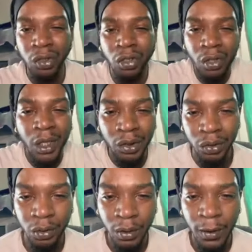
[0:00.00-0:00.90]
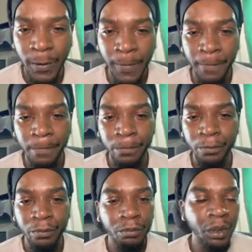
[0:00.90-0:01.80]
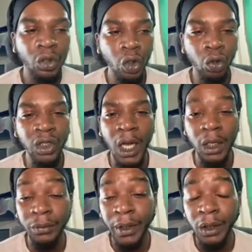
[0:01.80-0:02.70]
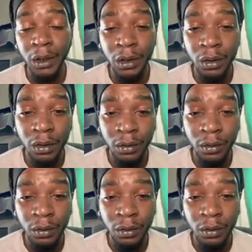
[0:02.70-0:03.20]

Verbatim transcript: throw hatred, but you don't tolerate it either.